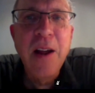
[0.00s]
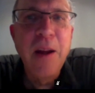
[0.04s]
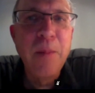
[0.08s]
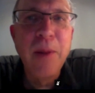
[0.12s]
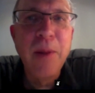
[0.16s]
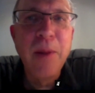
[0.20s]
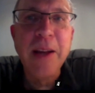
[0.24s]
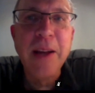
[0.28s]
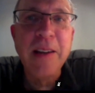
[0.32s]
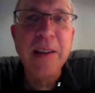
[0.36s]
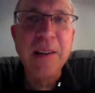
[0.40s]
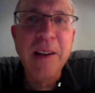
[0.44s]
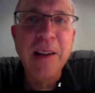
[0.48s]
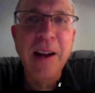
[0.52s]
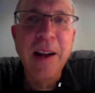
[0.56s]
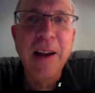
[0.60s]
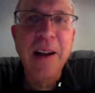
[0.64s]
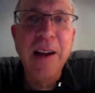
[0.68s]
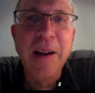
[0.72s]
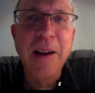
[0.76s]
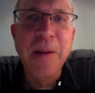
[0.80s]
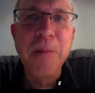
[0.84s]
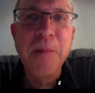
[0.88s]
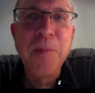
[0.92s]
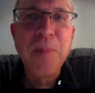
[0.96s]
But
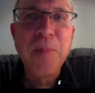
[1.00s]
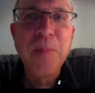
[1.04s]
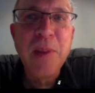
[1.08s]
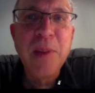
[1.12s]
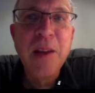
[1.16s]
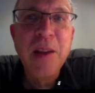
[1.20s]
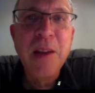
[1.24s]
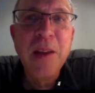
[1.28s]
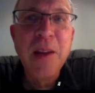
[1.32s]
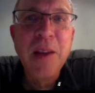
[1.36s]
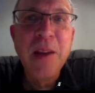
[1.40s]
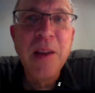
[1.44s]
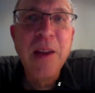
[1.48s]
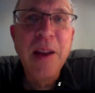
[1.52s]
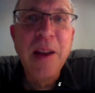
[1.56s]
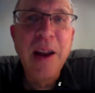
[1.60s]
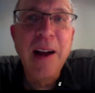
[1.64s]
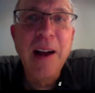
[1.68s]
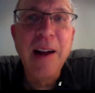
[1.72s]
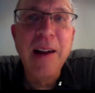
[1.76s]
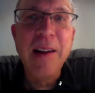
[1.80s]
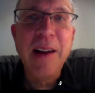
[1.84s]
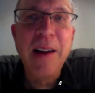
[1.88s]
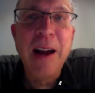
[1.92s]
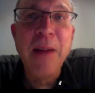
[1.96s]
I
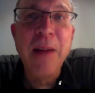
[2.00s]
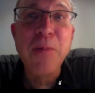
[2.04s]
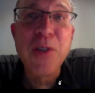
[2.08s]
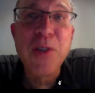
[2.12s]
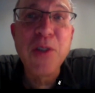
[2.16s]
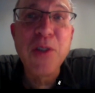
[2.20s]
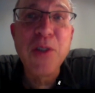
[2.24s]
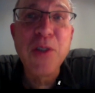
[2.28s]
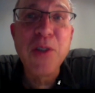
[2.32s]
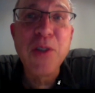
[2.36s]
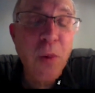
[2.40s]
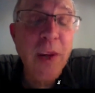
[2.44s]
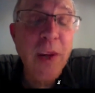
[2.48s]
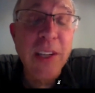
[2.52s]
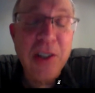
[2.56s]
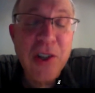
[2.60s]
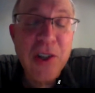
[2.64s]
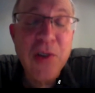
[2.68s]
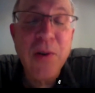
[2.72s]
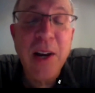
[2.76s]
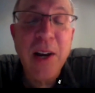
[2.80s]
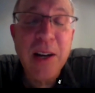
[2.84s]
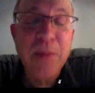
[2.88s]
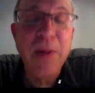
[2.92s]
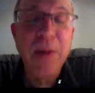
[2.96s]
was quite
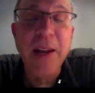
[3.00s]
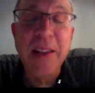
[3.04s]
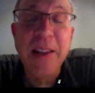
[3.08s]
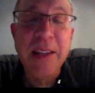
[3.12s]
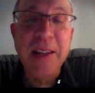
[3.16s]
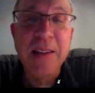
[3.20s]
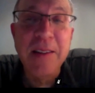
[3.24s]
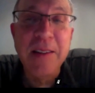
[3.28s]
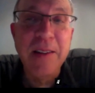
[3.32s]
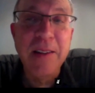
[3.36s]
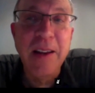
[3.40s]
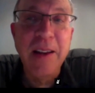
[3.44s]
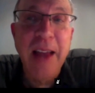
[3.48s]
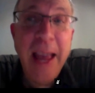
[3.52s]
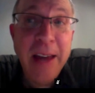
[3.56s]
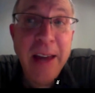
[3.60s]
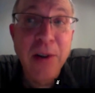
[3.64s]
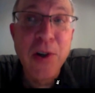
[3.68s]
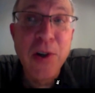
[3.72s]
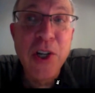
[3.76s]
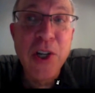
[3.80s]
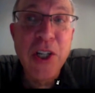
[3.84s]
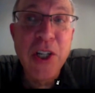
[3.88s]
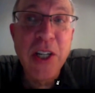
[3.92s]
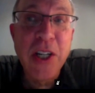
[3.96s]
struck by the
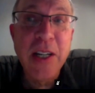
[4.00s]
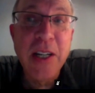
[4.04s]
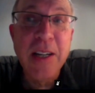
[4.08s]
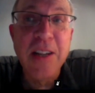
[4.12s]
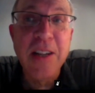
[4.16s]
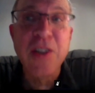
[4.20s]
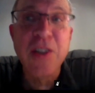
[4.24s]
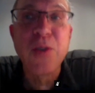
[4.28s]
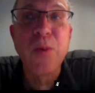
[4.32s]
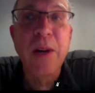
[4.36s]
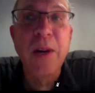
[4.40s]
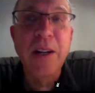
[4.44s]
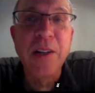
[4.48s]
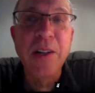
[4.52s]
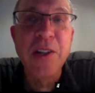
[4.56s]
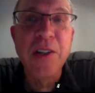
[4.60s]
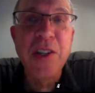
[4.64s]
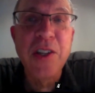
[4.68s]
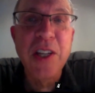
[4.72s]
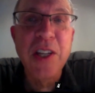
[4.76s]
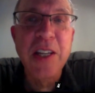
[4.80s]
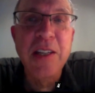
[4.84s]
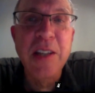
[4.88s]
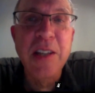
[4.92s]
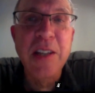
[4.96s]
energy as well as
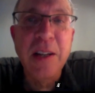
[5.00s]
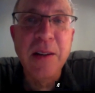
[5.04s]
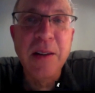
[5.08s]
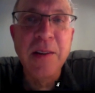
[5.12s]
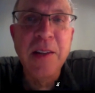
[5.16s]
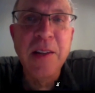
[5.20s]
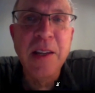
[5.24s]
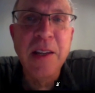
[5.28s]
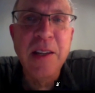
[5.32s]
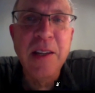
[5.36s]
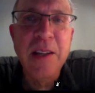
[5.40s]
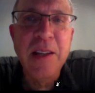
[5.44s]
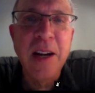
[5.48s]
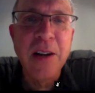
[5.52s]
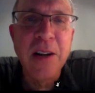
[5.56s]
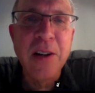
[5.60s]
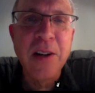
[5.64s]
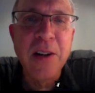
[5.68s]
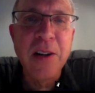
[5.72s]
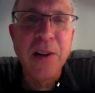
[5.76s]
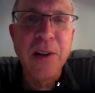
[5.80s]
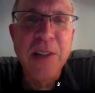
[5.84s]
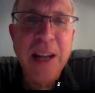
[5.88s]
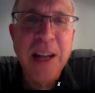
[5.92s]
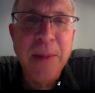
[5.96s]
the
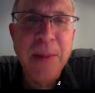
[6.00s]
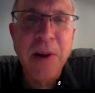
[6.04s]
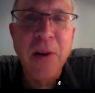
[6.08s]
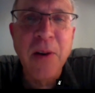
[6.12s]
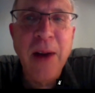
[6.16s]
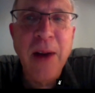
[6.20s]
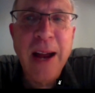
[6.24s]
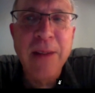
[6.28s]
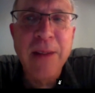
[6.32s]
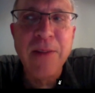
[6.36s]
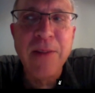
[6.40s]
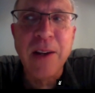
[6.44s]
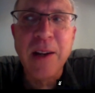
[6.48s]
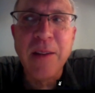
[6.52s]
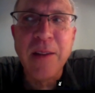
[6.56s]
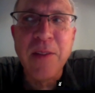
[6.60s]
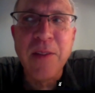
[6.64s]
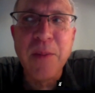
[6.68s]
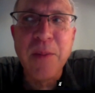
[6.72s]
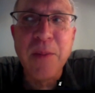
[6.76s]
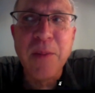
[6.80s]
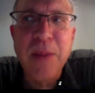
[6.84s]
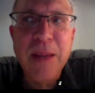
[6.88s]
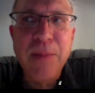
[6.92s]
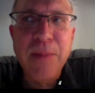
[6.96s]
younger demographic of
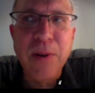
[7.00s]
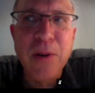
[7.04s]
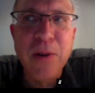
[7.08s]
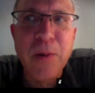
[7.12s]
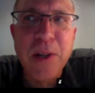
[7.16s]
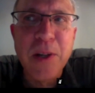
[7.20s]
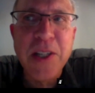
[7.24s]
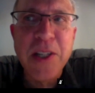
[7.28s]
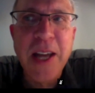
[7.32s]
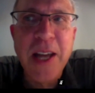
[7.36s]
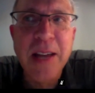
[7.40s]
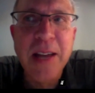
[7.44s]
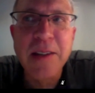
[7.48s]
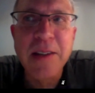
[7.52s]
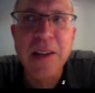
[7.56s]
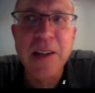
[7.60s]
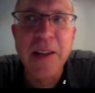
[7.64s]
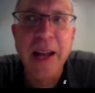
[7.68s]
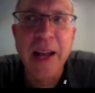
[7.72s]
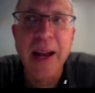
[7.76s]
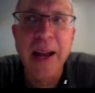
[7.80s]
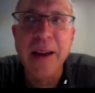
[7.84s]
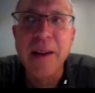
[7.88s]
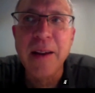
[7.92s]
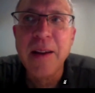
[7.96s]
the people who attended
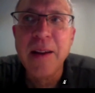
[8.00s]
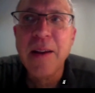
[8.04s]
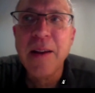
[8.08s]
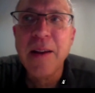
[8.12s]
that.